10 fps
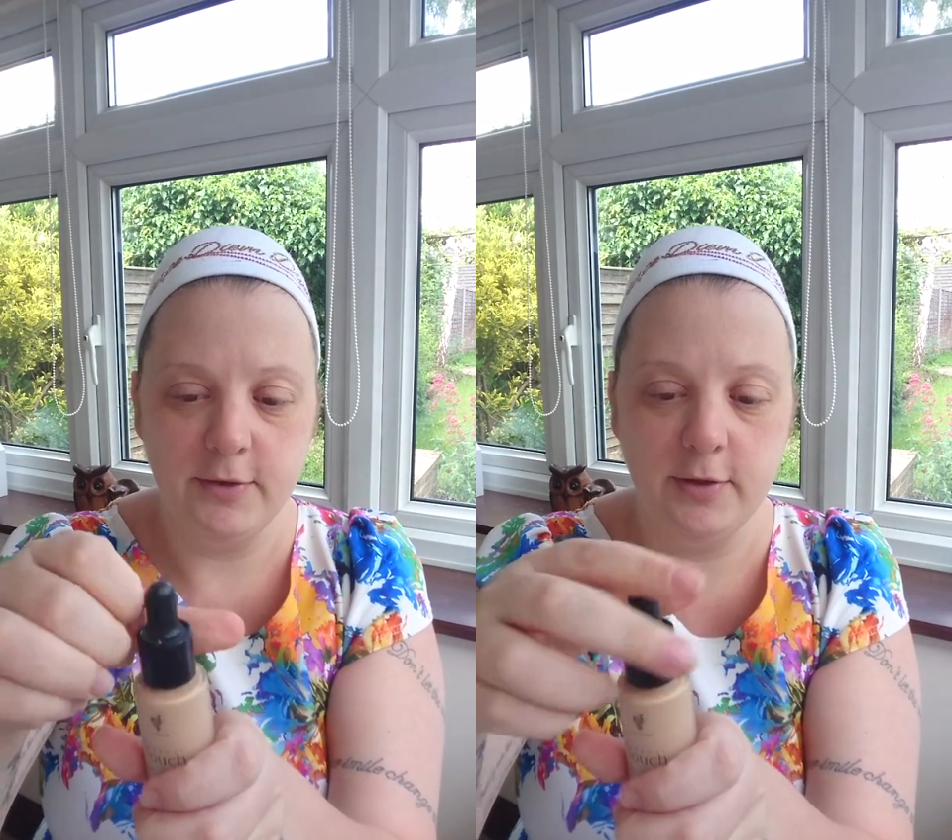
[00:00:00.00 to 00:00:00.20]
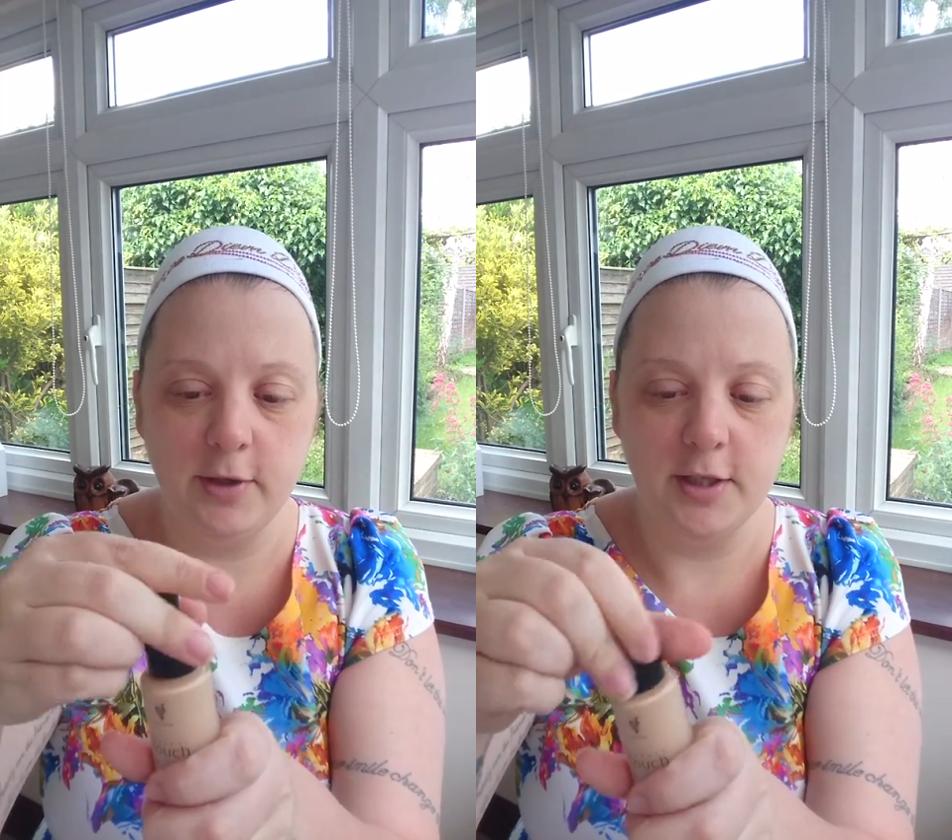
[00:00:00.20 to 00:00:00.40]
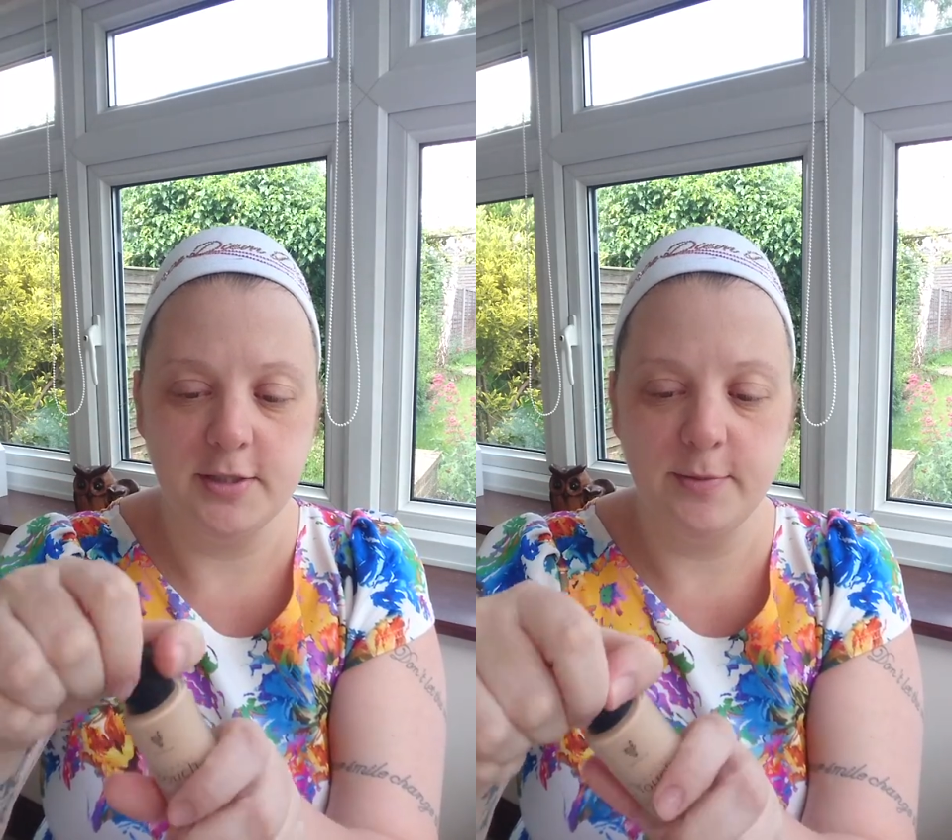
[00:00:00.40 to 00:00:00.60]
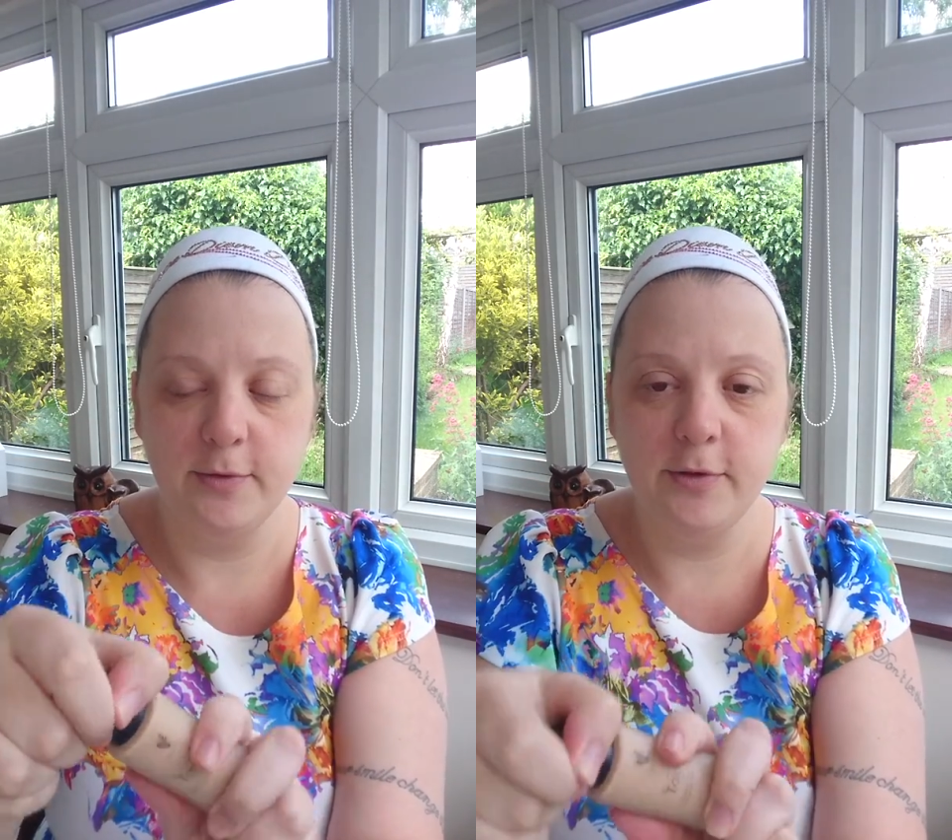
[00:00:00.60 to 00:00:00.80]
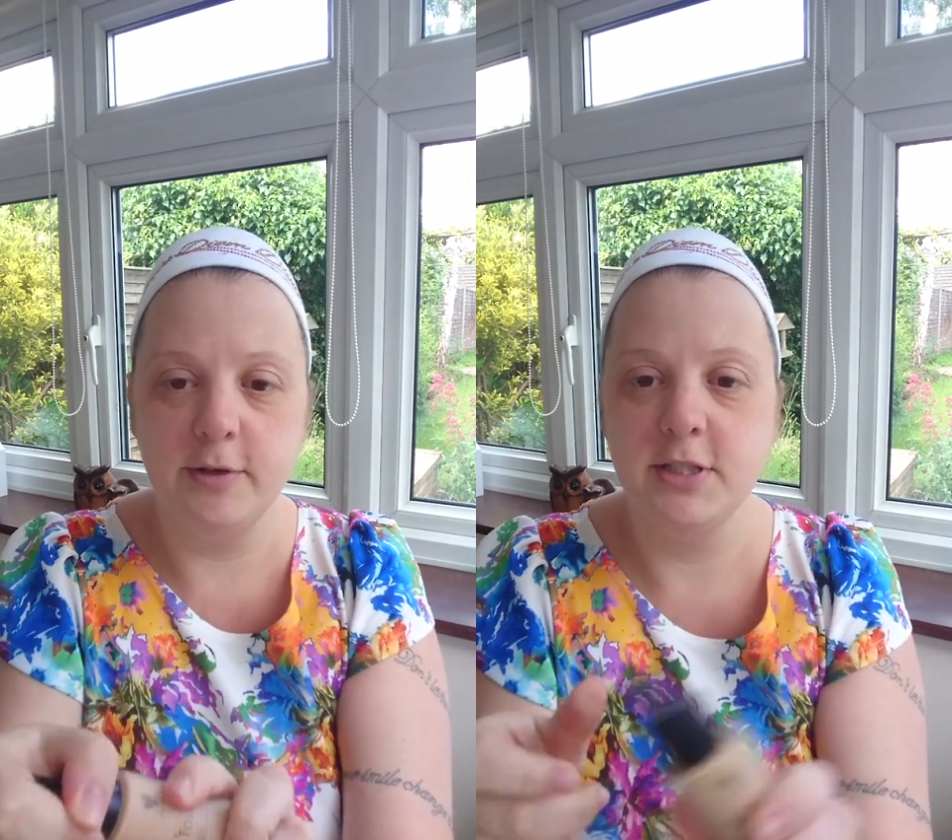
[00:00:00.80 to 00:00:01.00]
a few times
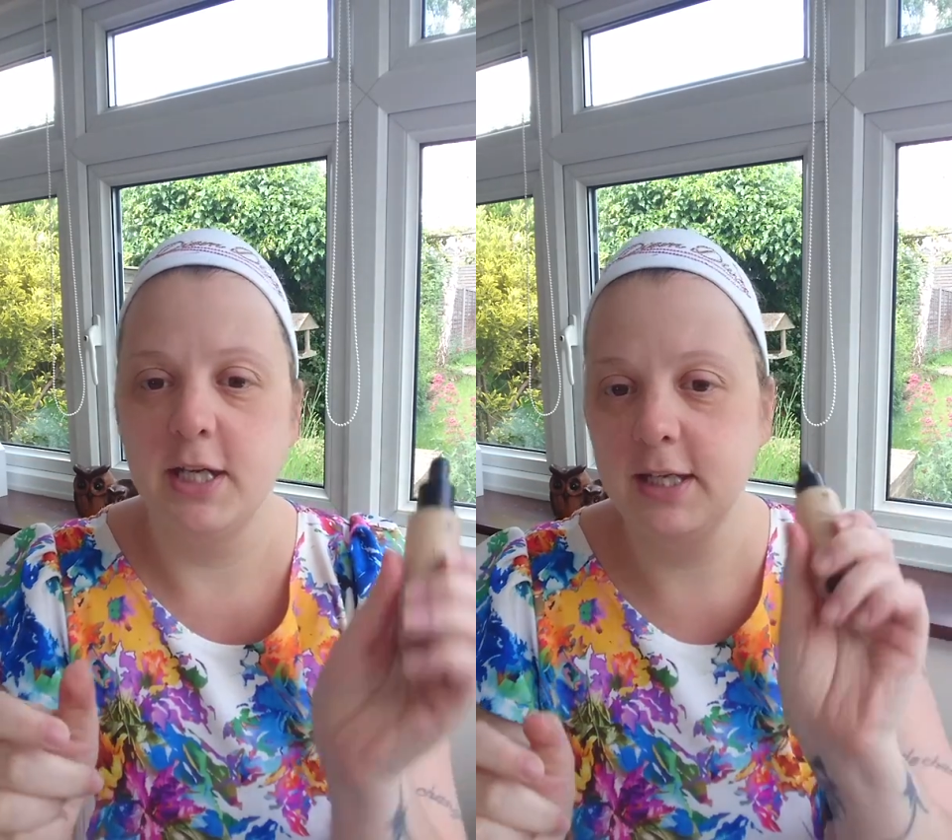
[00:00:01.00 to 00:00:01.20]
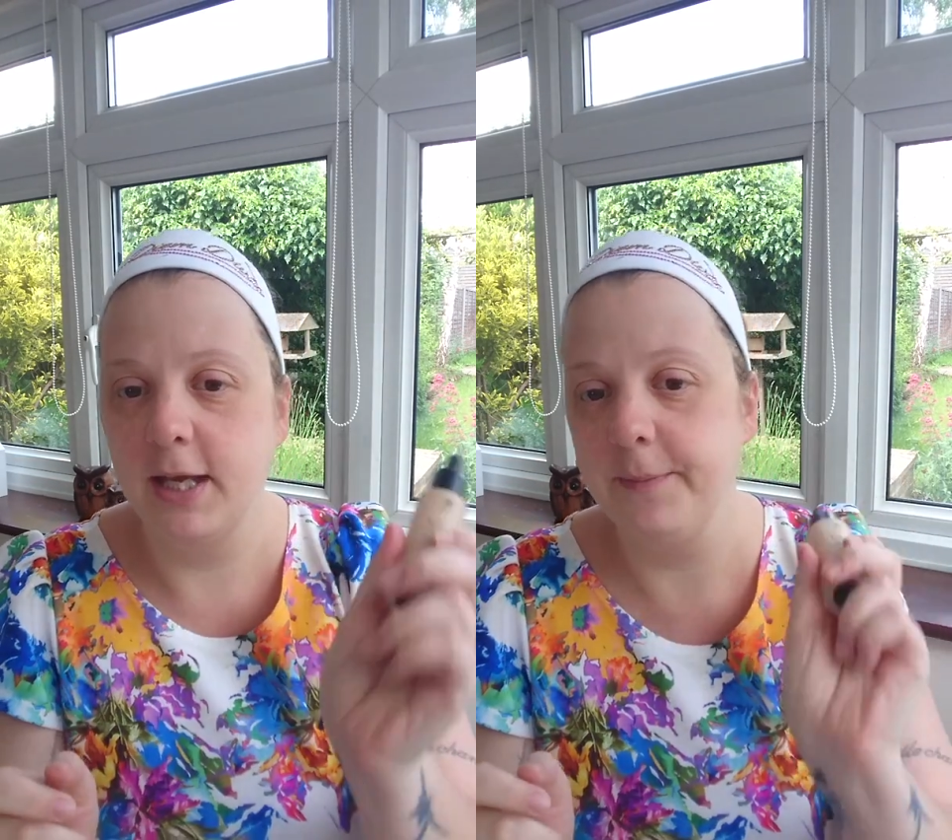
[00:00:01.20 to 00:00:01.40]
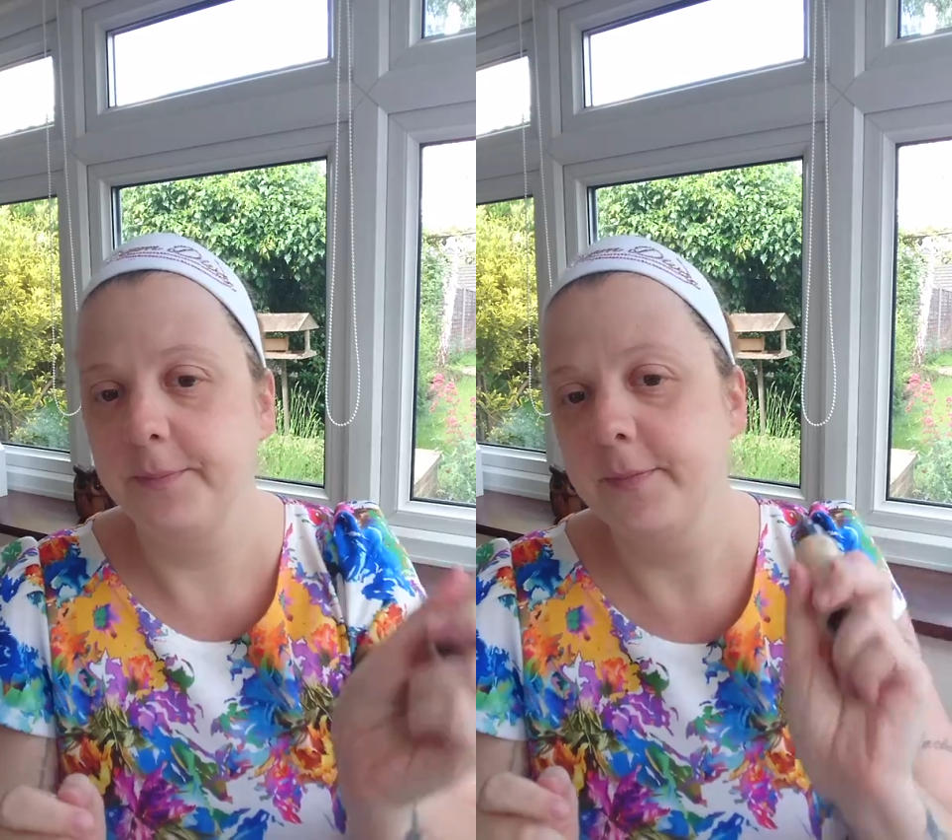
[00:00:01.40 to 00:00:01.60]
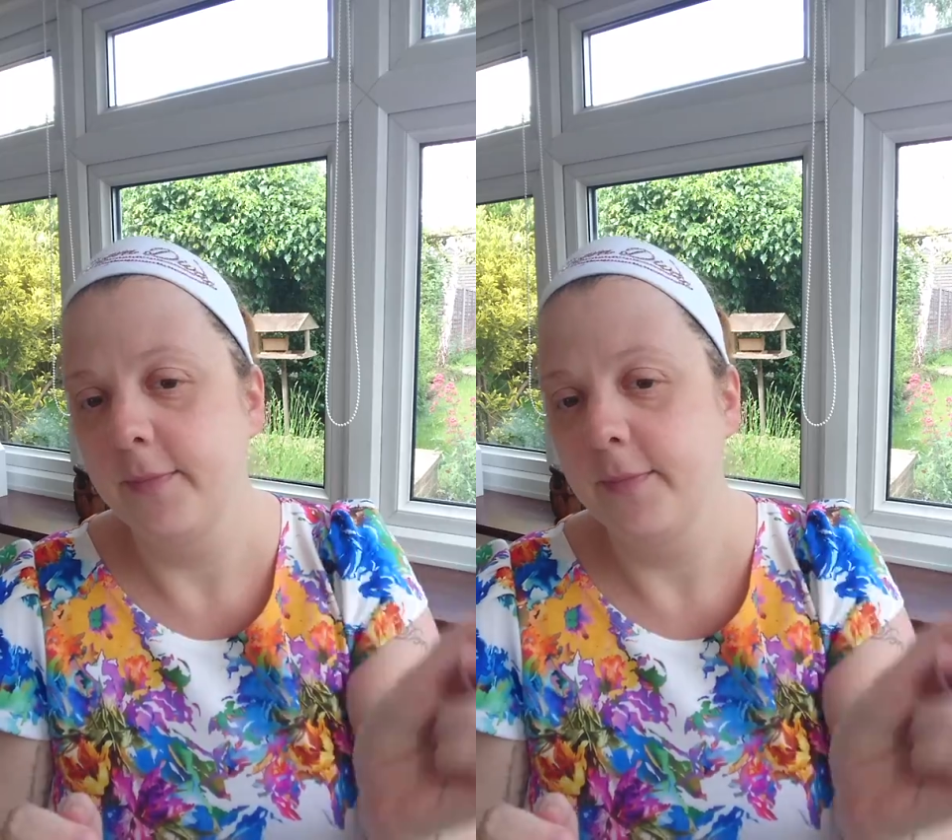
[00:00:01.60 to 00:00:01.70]
before I shake it,